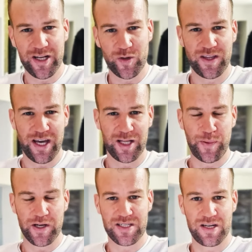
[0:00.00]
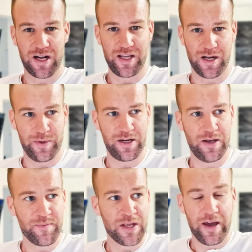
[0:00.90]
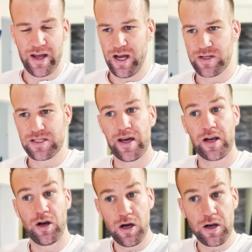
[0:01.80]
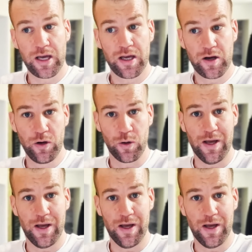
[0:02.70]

with that person a little bit and I was like, okay, cool.